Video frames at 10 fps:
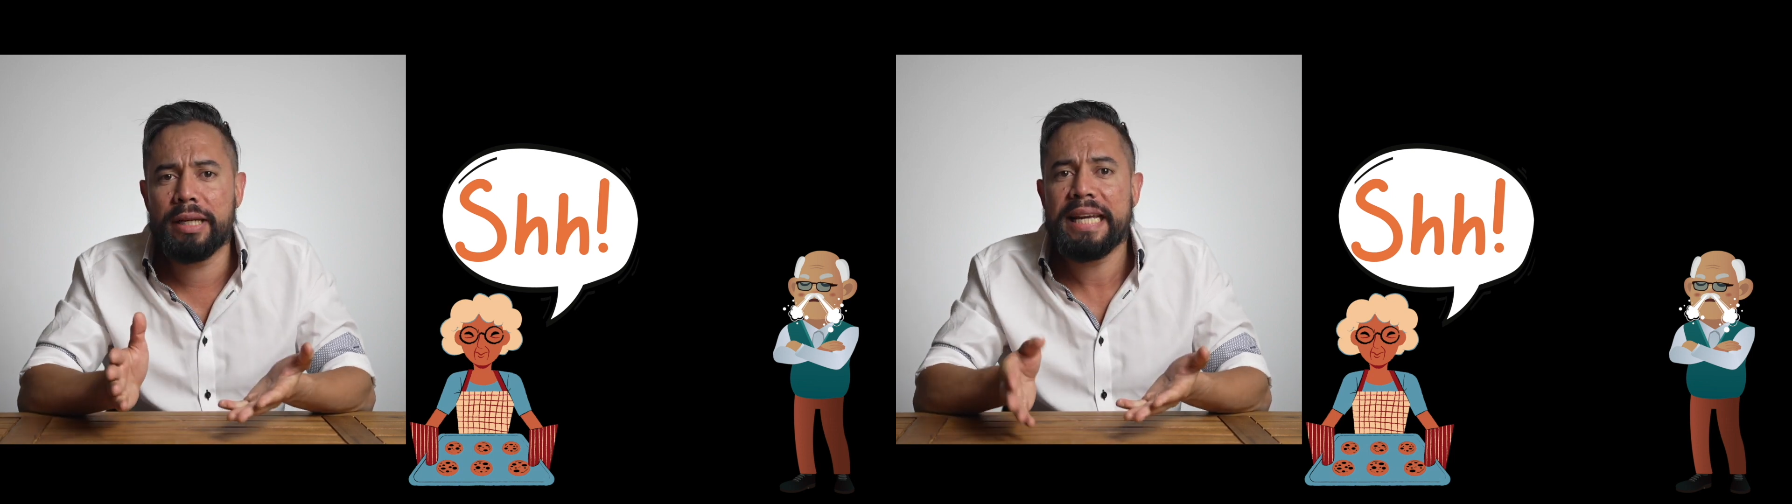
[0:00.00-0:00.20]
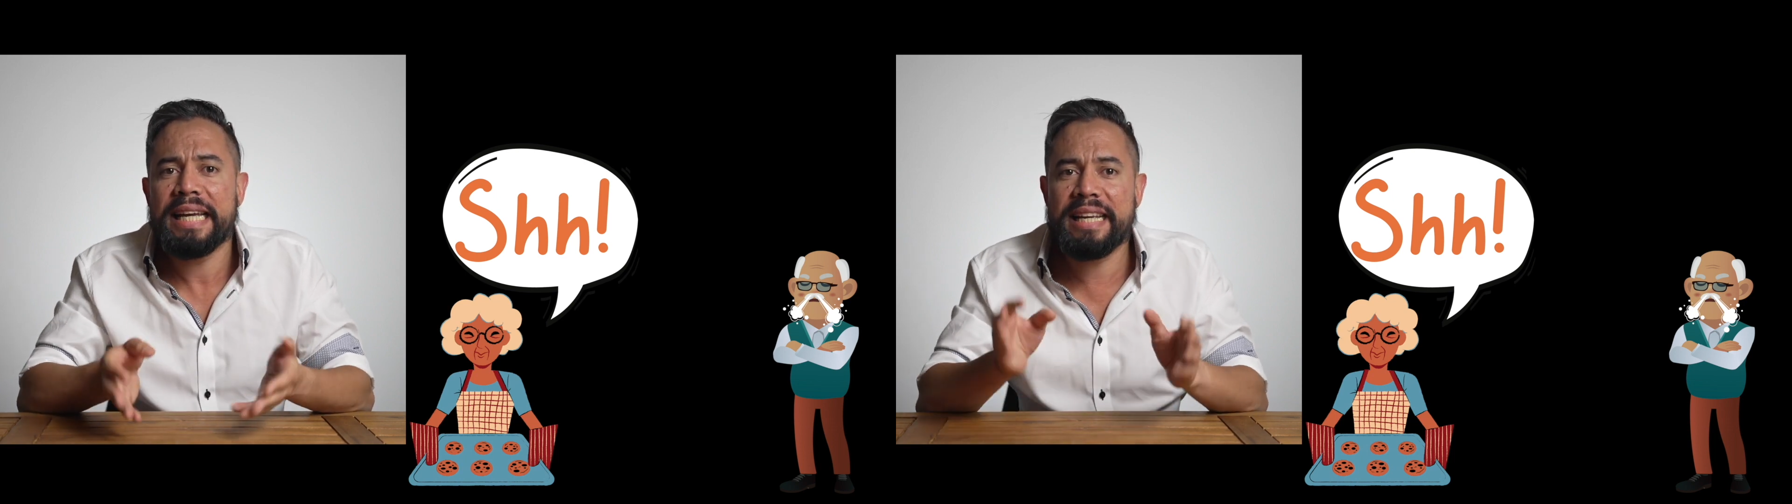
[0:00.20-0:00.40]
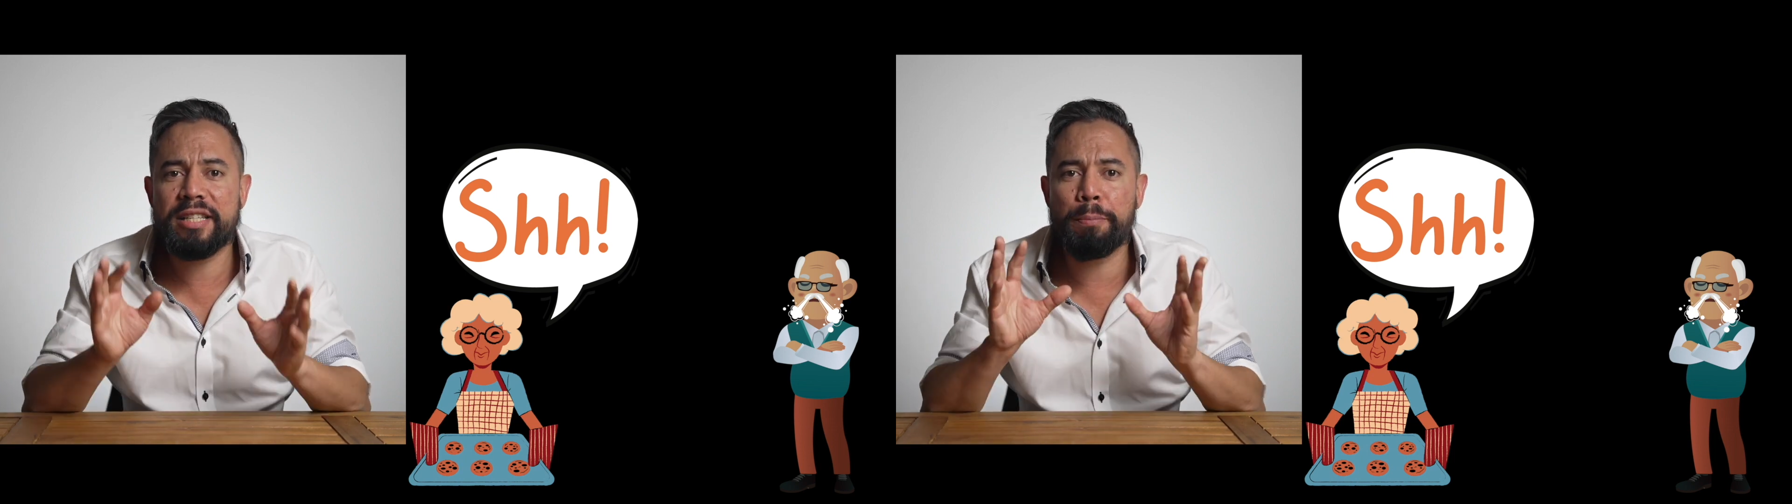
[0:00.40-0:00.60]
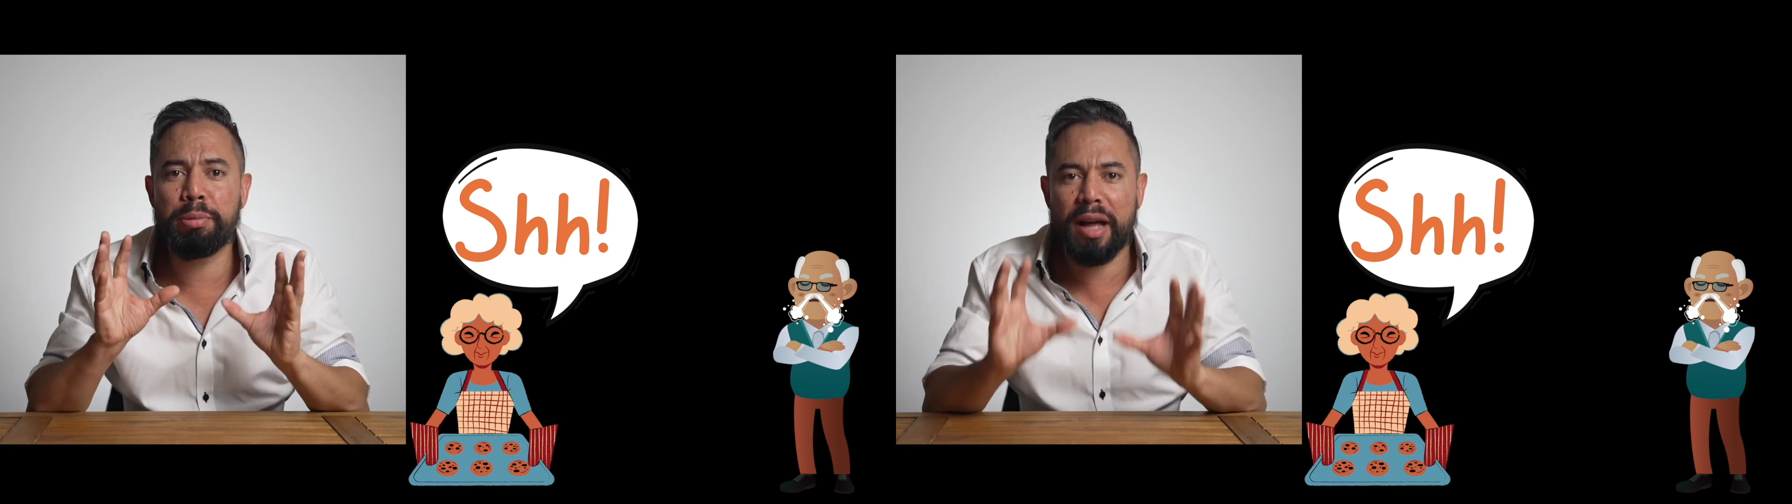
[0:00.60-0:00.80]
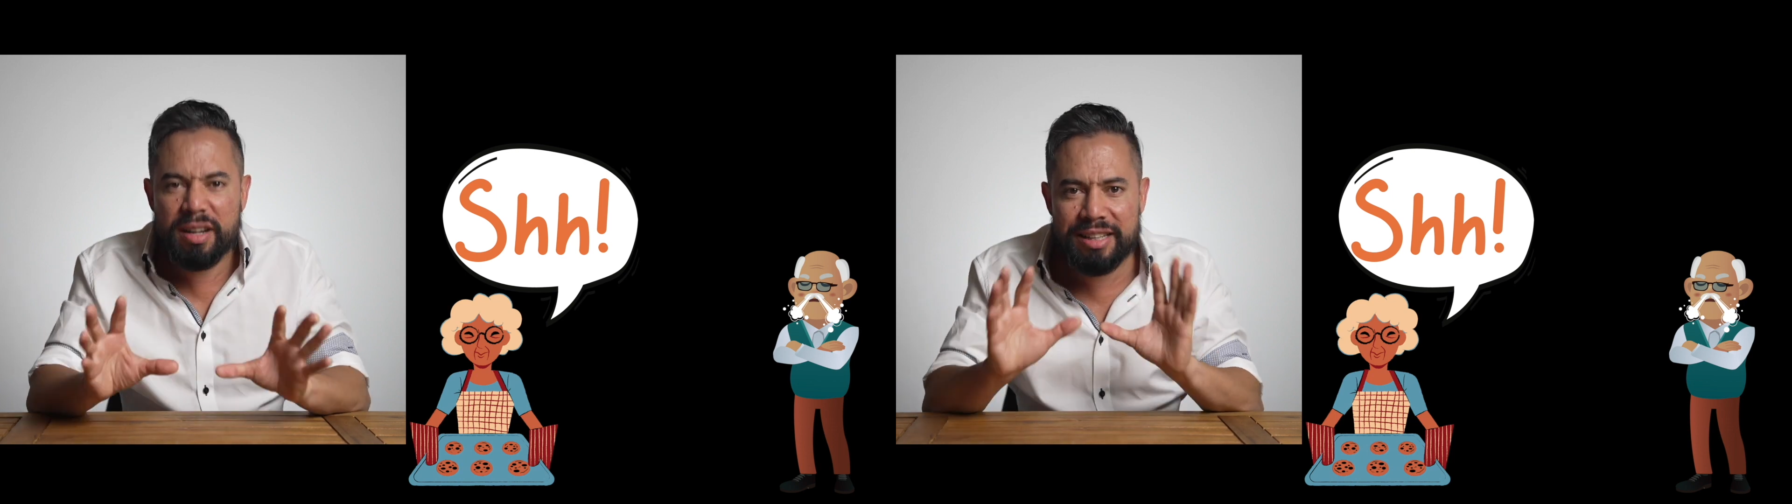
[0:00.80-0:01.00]
he's a
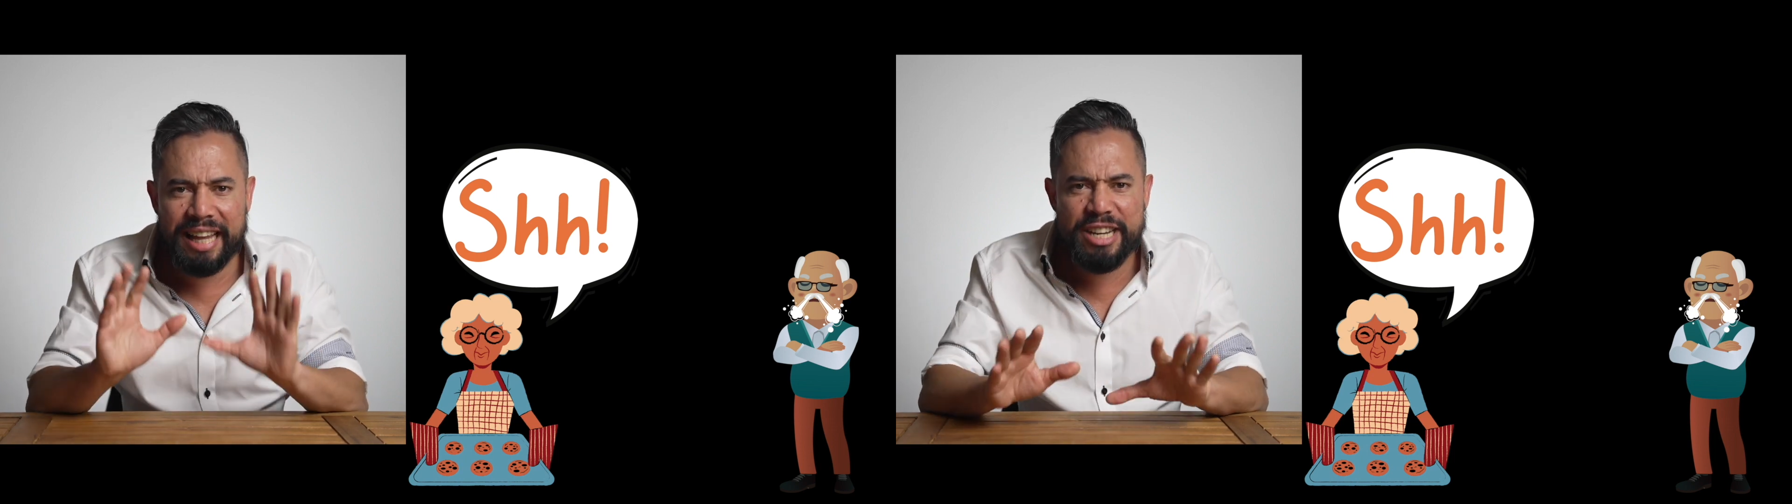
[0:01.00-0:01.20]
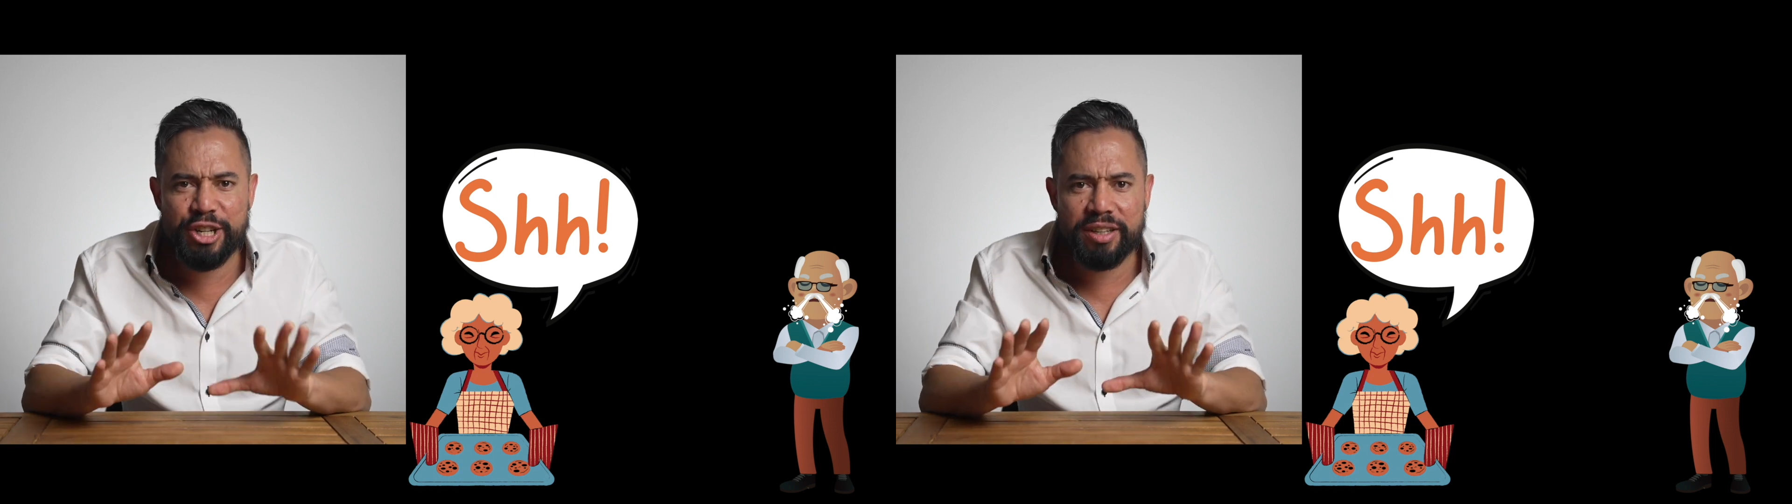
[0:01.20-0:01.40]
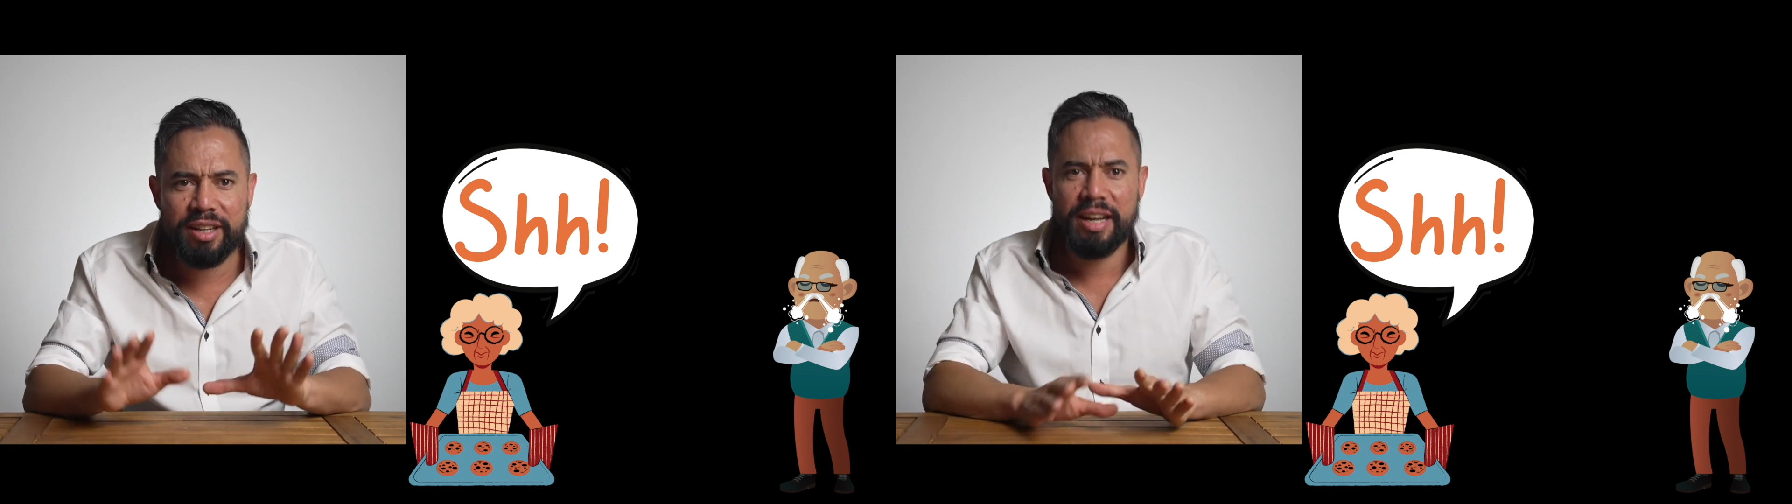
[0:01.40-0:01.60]
bloody legend